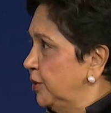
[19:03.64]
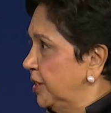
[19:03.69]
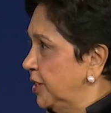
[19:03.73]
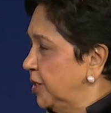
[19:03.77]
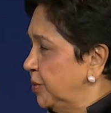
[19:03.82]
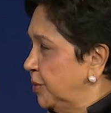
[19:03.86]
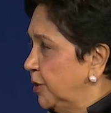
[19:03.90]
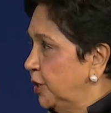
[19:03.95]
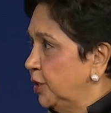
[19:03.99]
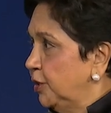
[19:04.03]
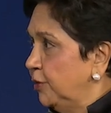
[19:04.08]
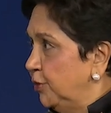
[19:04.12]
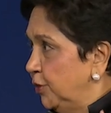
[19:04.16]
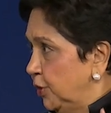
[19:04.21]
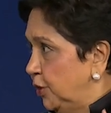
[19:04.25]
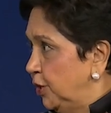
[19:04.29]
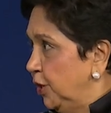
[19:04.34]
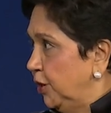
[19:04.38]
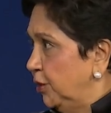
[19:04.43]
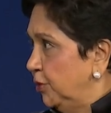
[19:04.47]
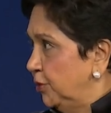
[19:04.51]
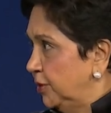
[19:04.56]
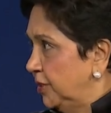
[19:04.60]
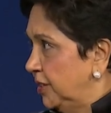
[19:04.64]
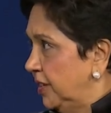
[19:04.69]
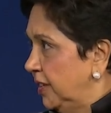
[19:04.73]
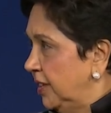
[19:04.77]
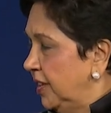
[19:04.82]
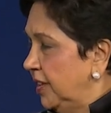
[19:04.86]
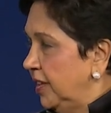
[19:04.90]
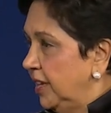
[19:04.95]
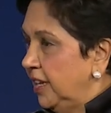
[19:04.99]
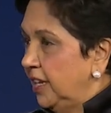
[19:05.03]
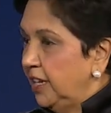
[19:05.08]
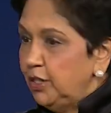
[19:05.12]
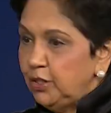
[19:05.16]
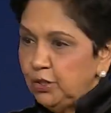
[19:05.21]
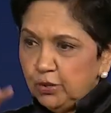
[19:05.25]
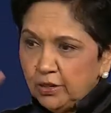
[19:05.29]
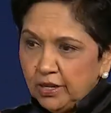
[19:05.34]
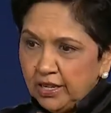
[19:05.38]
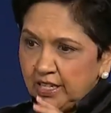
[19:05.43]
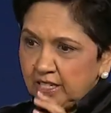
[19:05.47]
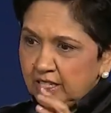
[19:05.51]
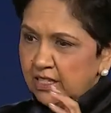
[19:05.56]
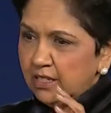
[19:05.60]
this. Because if you don't, in
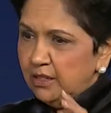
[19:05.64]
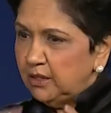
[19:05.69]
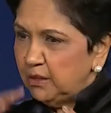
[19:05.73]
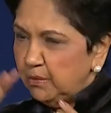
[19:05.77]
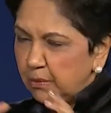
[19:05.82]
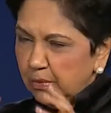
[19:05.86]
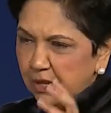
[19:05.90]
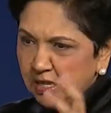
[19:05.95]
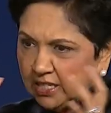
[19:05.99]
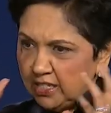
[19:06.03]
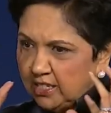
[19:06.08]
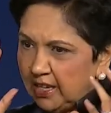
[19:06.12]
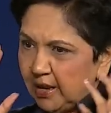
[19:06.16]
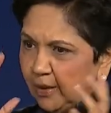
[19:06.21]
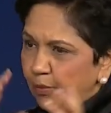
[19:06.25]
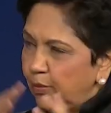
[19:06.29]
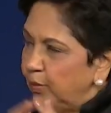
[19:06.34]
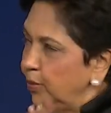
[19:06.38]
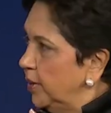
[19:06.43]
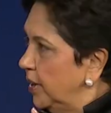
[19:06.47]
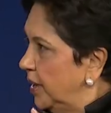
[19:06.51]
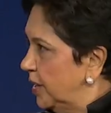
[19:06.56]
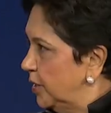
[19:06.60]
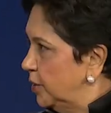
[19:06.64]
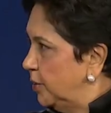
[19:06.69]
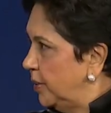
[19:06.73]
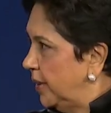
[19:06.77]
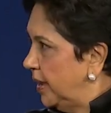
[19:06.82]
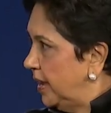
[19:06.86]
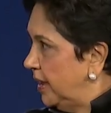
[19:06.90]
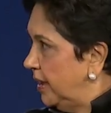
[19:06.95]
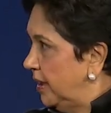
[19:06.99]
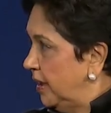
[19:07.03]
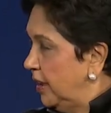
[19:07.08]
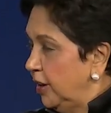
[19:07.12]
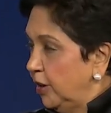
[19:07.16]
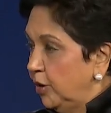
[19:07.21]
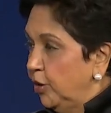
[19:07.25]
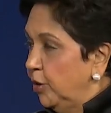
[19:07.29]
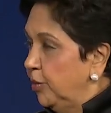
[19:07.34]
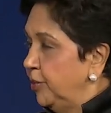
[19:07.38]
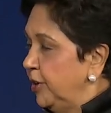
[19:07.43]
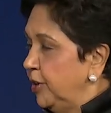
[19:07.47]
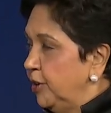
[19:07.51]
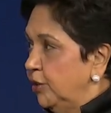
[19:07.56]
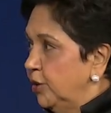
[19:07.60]
today's mixed up world where
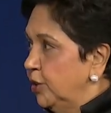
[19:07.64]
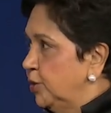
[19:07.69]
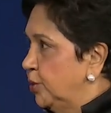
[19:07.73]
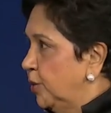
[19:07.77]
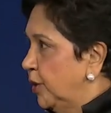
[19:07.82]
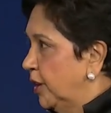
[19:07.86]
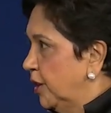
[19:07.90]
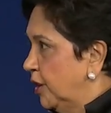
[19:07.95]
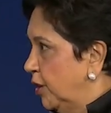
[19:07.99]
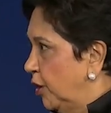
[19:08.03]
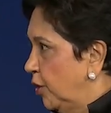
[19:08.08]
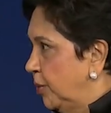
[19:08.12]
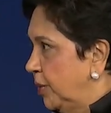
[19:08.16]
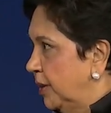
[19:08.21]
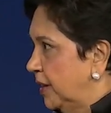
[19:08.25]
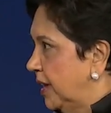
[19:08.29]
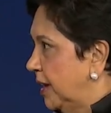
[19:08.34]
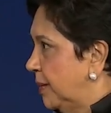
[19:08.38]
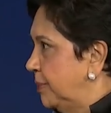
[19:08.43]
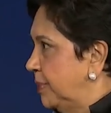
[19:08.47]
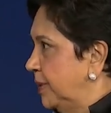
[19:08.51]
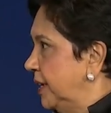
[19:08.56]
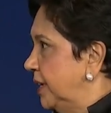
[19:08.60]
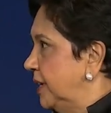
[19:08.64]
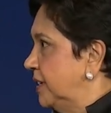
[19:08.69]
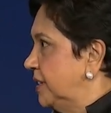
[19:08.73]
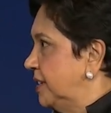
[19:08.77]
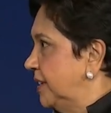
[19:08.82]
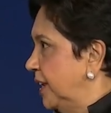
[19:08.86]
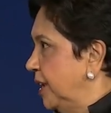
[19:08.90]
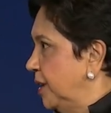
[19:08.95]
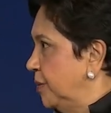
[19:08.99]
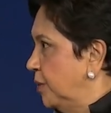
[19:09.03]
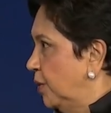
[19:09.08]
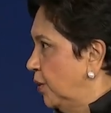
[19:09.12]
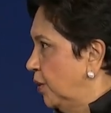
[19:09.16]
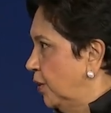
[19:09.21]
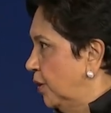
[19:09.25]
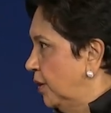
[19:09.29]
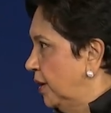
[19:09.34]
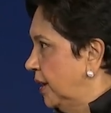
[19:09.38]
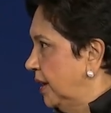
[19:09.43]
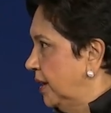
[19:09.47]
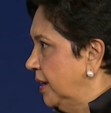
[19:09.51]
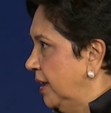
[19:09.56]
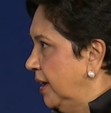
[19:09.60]
nobody knows what a global company is anymore
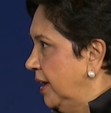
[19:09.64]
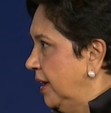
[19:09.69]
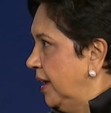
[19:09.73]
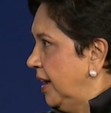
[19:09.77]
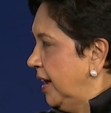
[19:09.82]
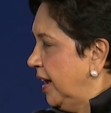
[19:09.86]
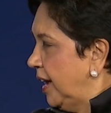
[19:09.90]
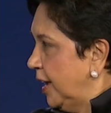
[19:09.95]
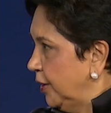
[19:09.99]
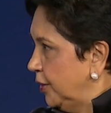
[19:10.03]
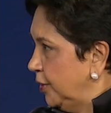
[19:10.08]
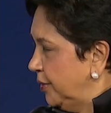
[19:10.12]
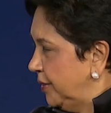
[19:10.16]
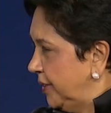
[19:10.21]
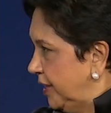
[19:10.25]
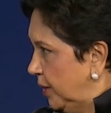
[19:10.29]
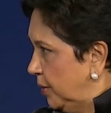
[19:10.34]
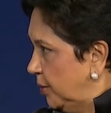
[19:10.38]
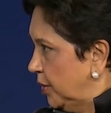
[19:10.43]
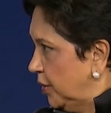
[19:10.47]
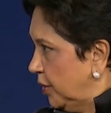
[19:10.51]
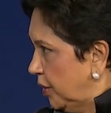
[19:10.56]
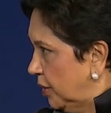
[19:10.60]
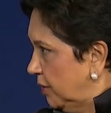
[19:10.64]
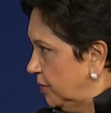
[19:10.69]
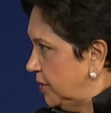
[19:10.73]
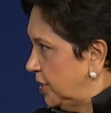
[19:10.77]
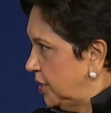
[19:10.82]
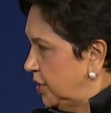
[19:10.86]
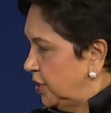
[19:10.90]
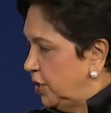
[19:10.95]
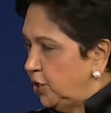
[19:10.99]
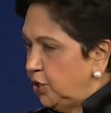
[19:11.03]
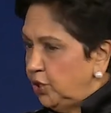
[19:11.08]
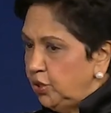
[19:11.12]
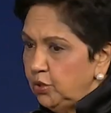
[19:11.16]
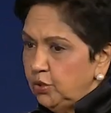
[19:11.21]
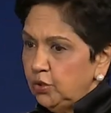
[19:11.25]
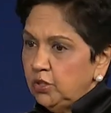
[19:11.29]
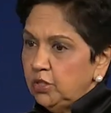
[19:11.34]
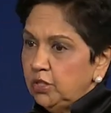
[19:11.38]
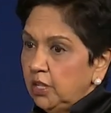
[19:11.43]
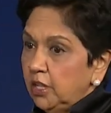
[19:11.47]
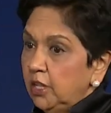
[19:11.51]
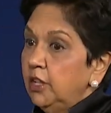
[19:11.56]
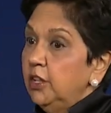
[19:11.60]
and how you deal with all of these
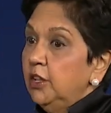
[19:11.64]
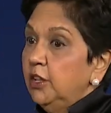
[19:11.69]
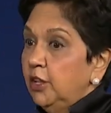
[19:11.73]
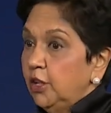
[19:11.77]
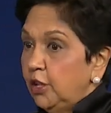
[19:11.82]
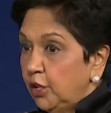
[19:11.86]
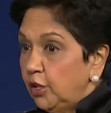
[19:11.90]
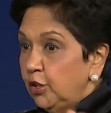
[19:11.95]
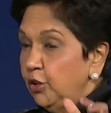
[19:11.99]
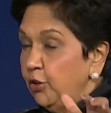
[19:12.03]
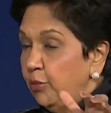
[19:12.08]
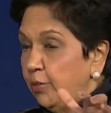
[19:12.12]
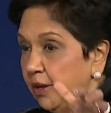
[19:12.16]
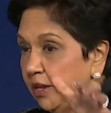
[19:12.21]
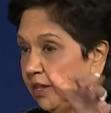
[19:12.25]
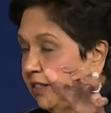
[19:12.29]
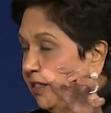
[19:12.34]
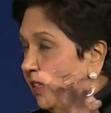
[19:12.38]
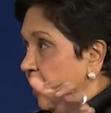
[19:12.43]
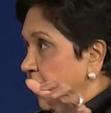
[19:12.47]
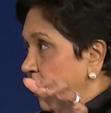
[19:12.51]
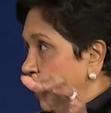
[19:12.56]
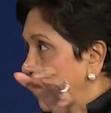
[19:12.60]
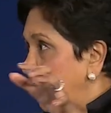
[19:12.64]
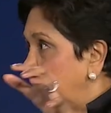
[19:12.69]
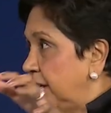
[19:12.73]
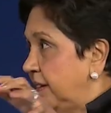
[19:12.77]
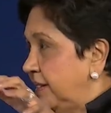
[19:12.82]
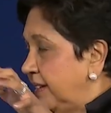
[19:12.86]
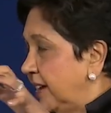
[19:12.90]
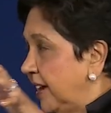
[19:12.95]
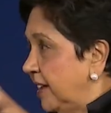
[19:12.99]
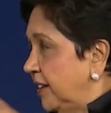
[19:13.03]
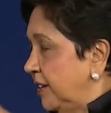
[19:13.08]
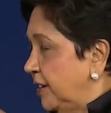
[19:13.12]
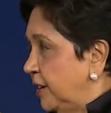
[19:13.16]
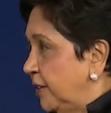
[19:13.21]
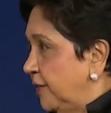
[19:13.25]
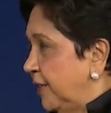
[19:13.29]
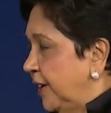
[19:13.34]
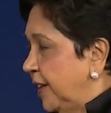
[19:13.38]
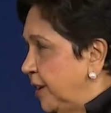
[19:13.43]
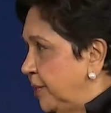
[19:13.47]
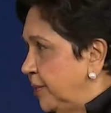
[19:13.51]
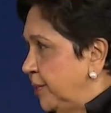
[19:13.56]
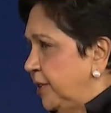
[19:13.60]
issues, you better think about talent
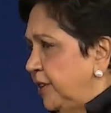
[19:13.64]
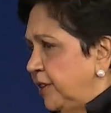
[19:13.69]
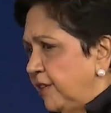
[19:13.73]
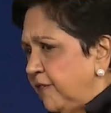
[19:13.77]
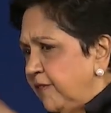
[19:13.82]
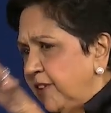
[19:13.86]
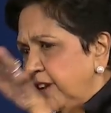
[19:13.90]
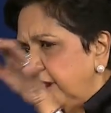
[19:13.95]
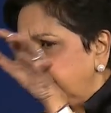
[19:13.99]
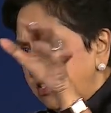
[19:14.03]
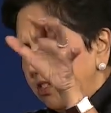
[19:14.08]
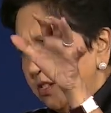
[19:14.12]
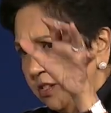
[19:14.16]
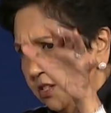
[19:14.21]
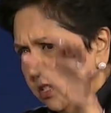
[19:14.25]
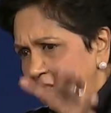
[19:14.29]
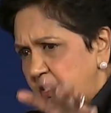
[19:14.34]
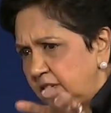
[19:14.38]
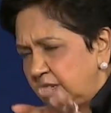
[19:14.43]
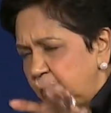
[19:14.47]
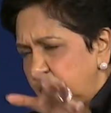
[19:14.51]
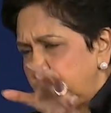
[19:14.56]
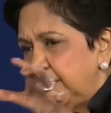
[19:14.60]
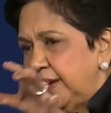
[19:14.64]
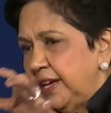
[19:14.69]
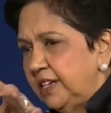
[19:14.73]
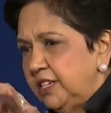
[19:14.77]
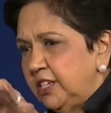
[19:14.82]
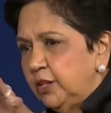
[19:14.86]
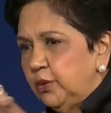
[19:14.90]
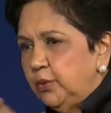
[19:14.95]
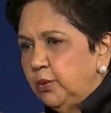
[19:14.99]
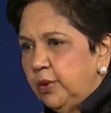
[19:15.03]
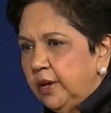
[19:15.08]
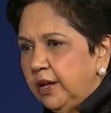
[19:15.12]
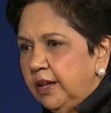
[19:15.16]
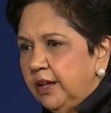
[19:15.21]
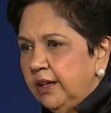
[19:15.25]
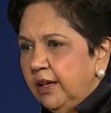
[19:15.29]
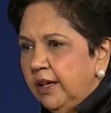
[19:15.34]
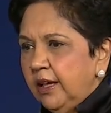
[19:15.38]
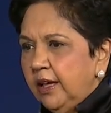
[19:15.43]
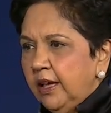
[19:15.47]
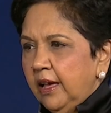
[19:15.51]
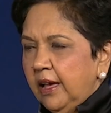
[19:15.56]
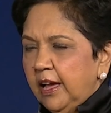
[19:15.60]
development in a very systematic way.
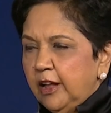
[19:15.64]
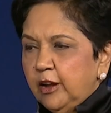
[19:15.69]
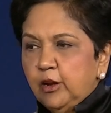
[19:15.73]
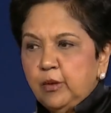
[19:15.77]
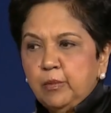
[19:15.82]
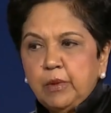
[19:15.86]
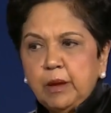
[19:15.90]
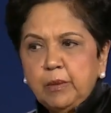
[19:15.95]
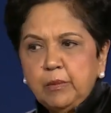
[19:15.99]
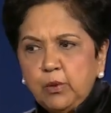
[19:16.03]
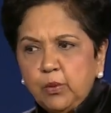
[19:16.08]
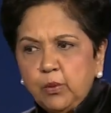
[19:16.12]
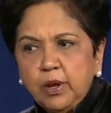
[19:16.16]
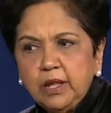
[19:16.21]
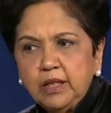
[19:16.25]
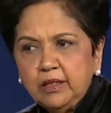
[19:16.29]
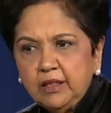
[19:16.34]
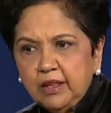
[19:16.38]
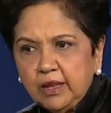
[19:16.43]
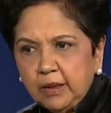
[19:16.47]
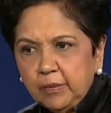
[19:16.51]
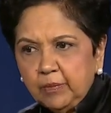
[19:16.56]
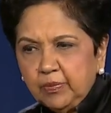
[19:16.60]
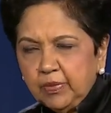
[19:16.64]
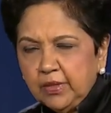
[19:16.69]
And remember one thing,